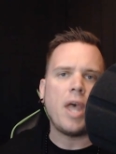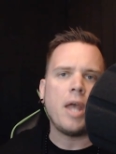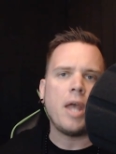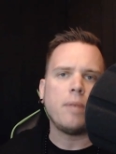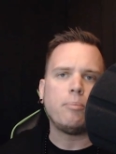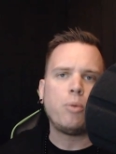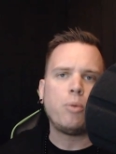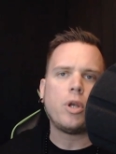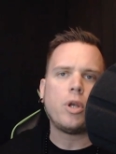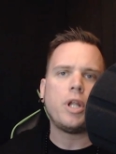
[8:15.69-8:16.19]

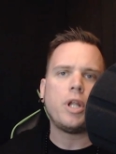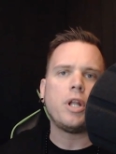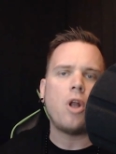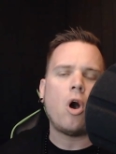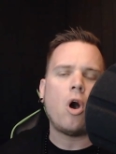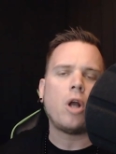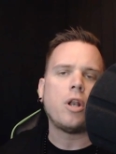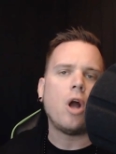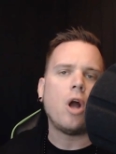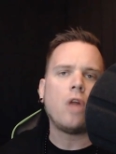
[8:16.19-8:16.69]
and put it
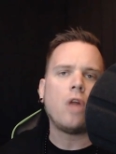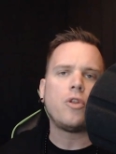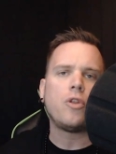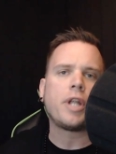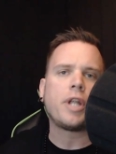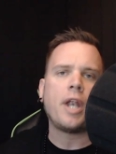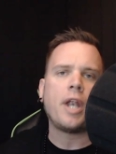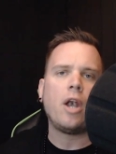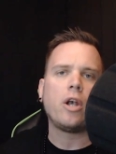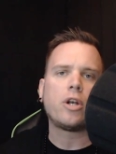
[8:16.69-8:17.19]
on other
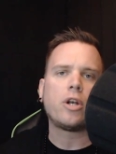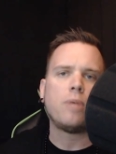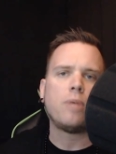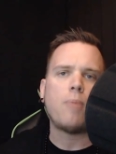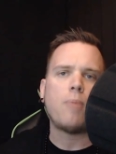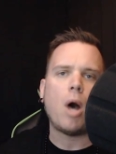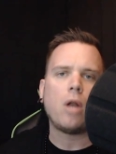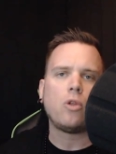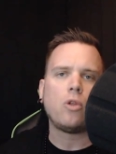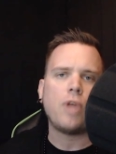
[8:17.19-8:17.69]
character
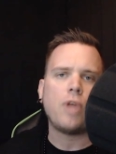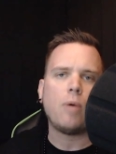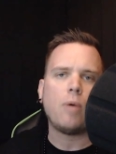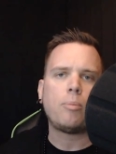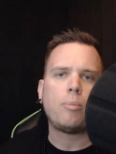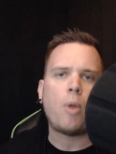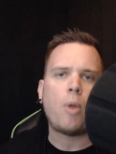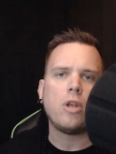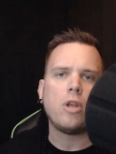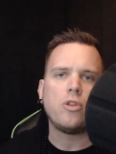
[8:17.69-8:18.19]
models that
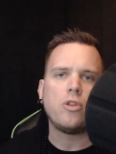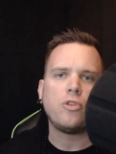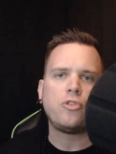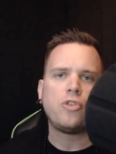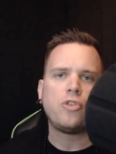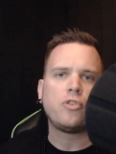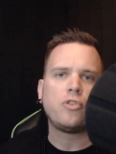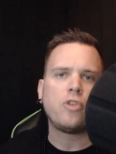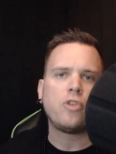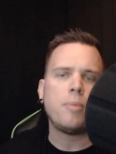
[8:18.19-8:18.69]
were part of the
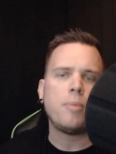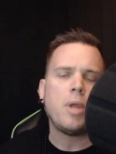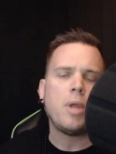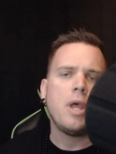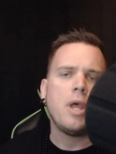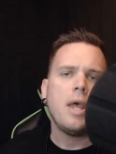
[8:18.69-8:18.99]
system